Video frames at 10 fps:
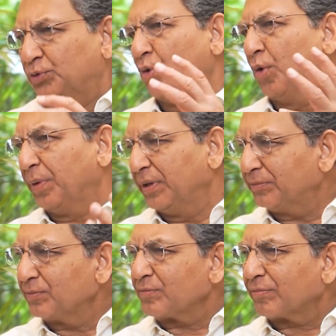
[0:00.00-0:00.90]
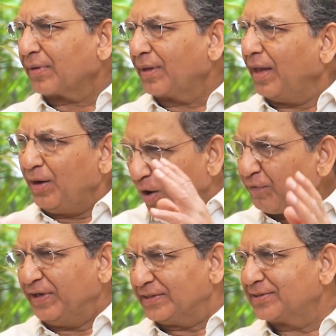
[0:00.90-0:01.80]
open an
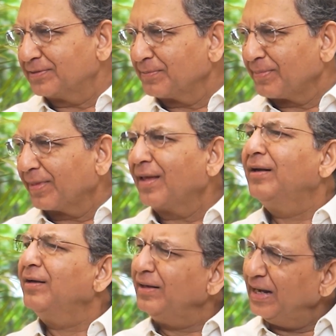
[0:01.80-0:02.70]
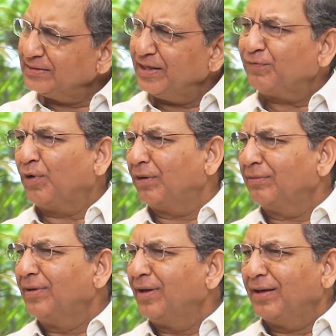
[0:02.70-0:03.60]
office, let's say for
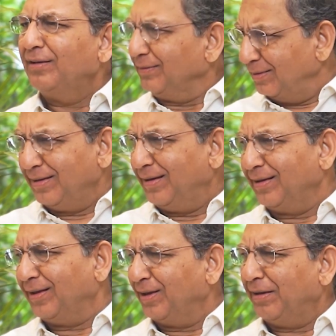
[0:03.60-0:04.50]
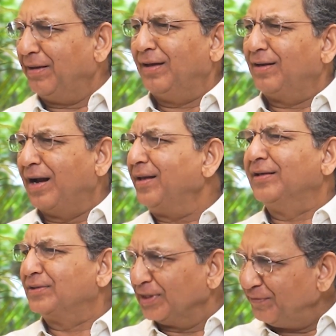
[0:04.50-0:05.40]
running a
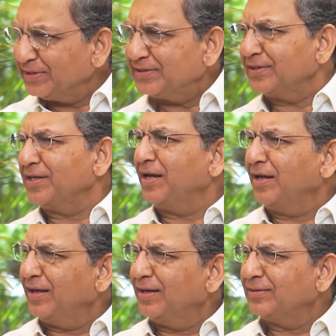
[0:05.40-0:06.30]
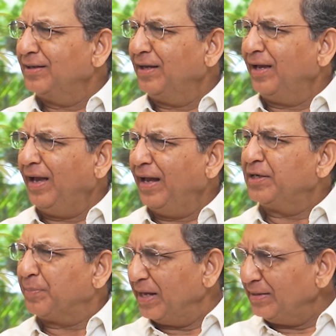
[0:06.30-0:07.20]
service
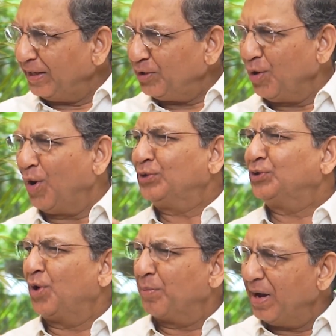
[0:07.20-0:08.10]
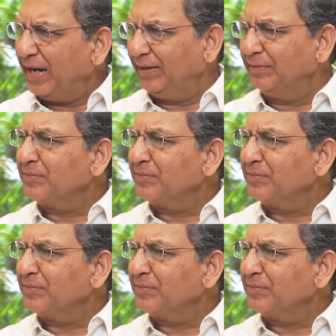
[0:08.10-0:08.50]
enterprise like yours or mine,